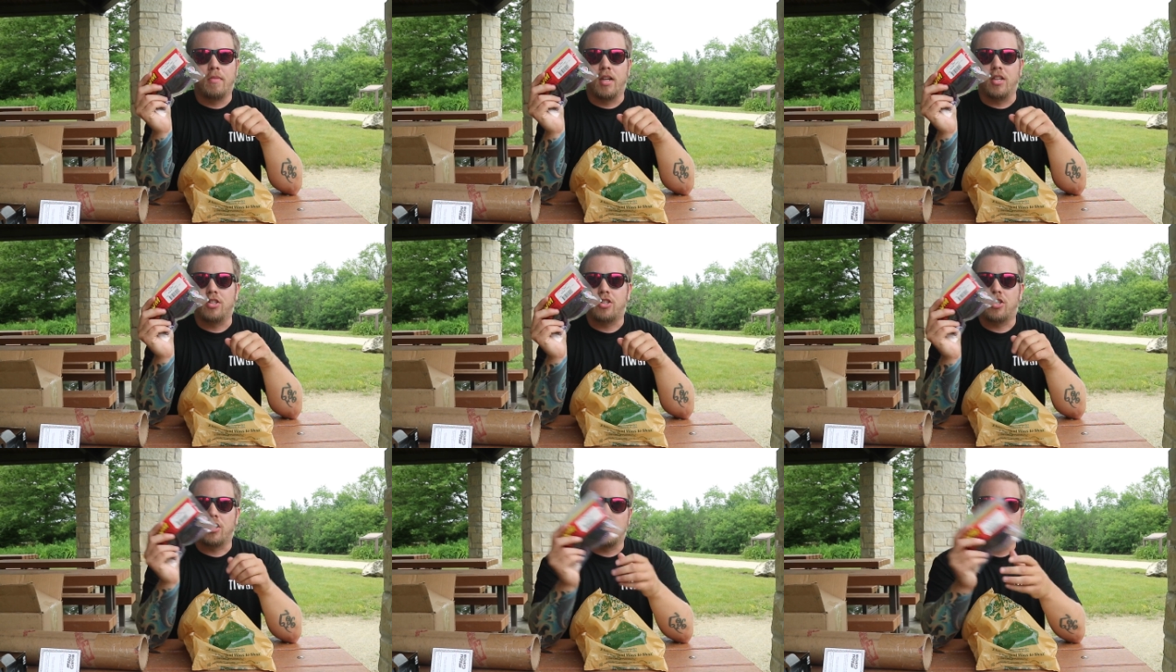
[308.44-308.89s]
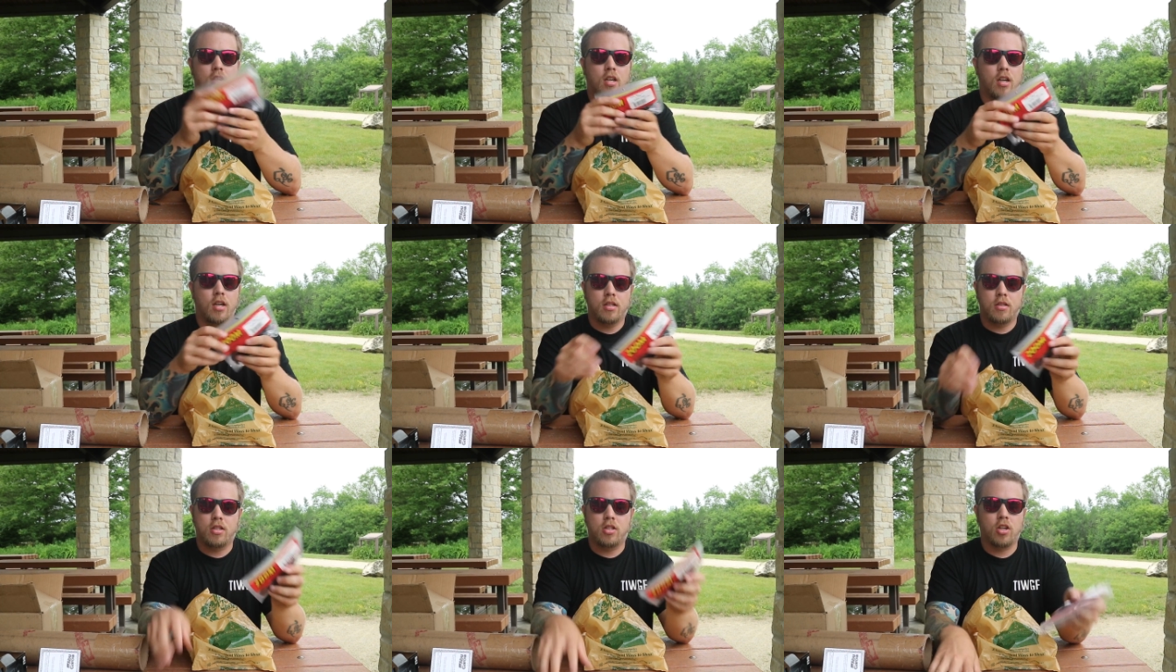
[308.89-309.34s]
mentioned
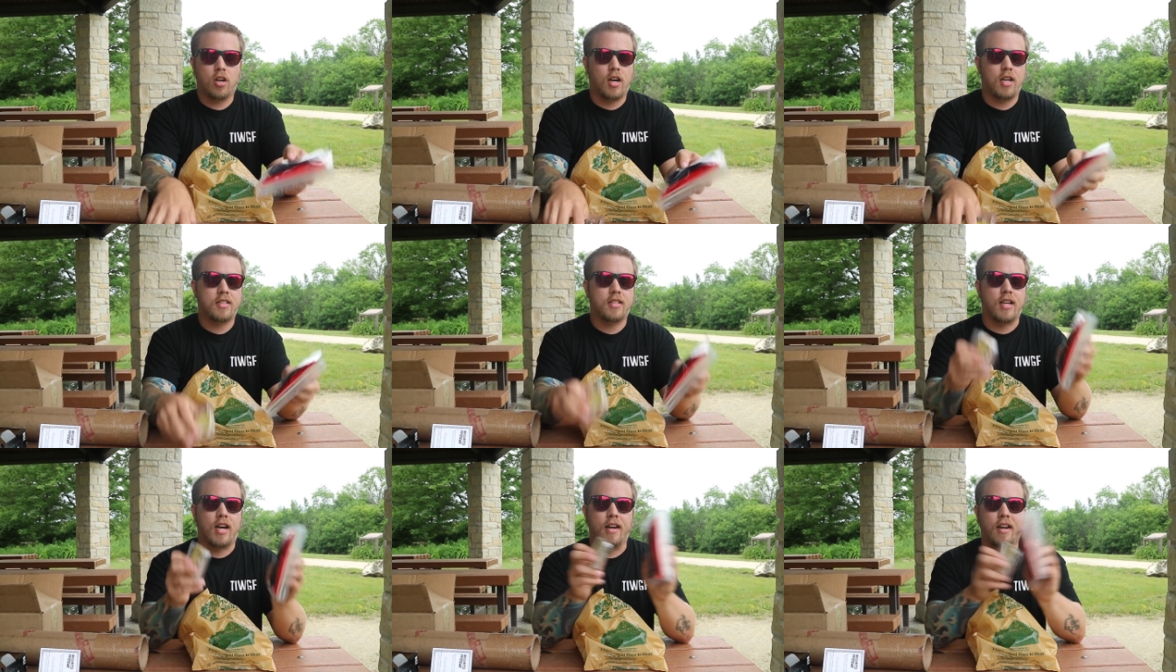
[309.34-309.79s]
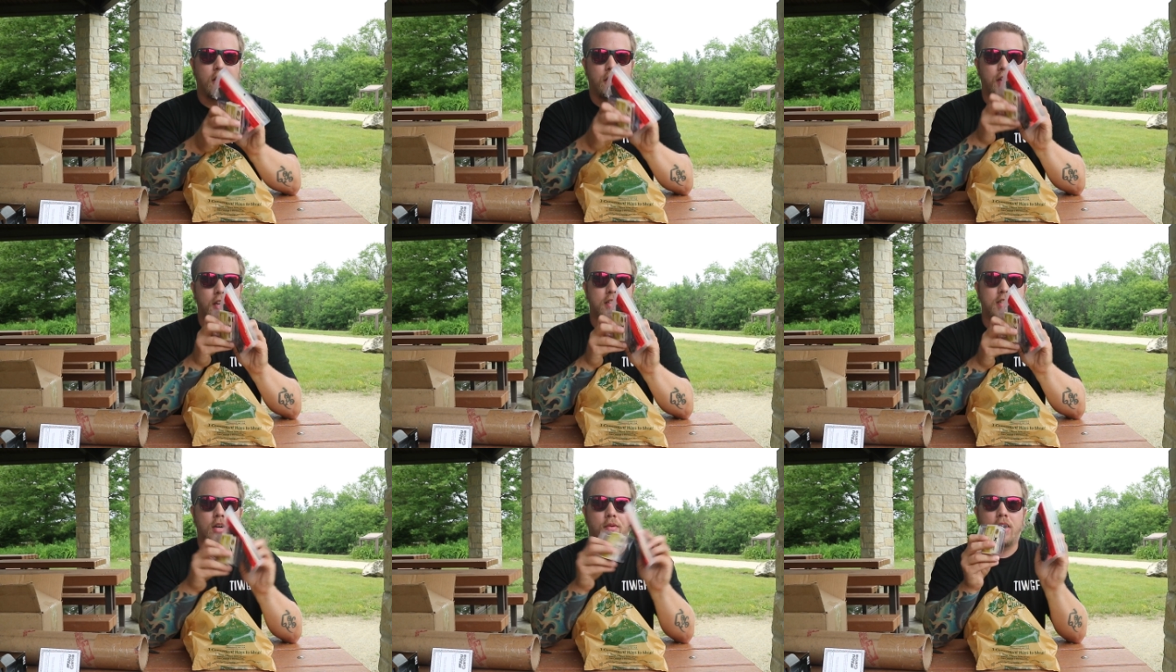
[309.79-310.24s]
to toss onto
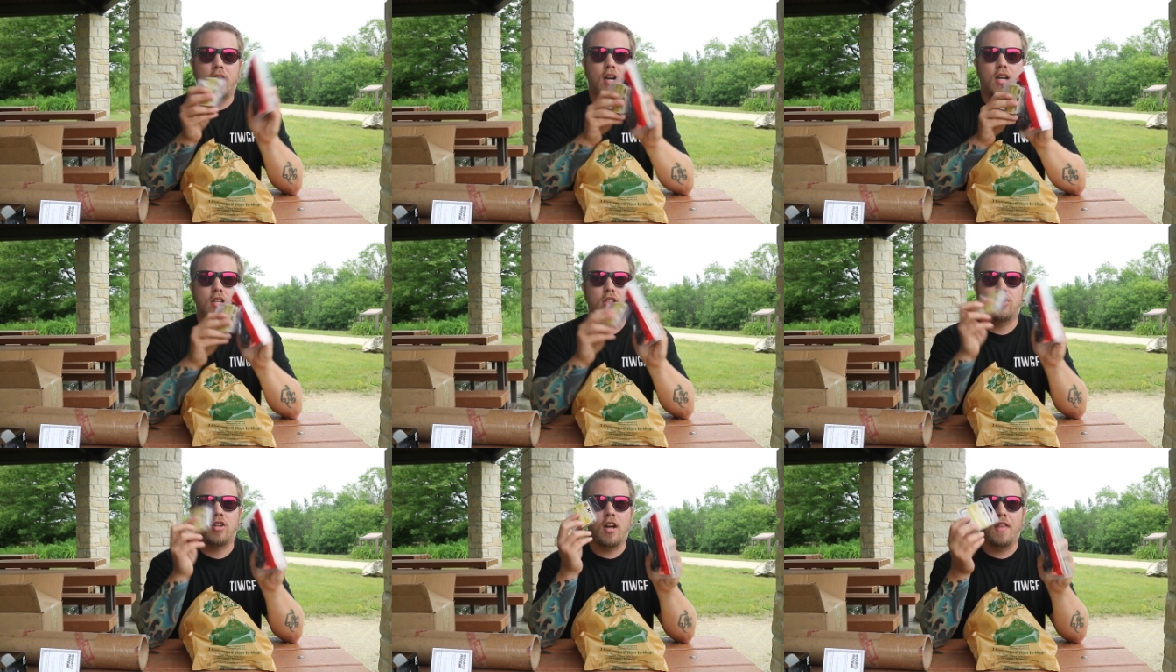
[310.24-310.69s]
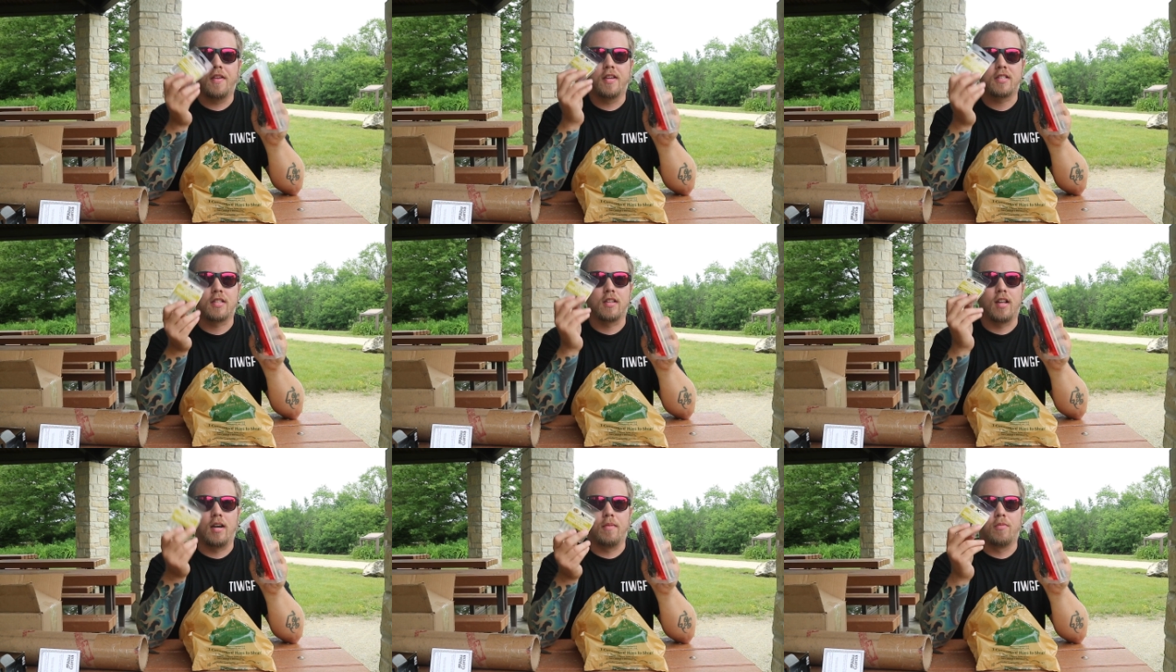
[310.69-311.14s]
these. I wanted to try
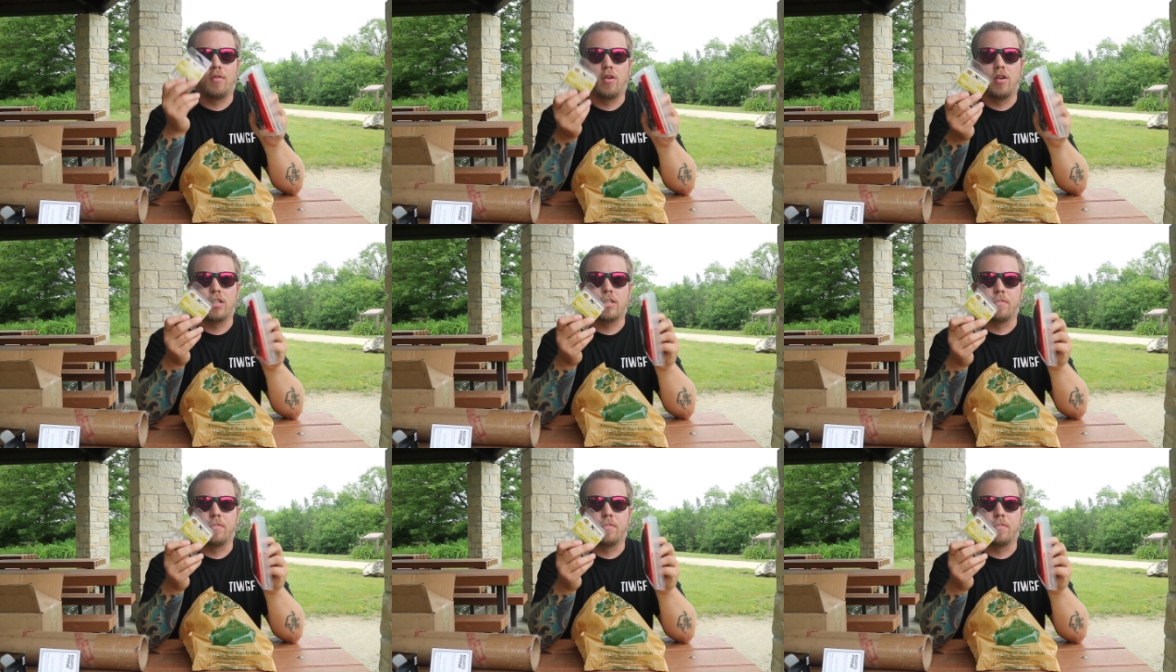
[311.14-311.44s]
this a lot more.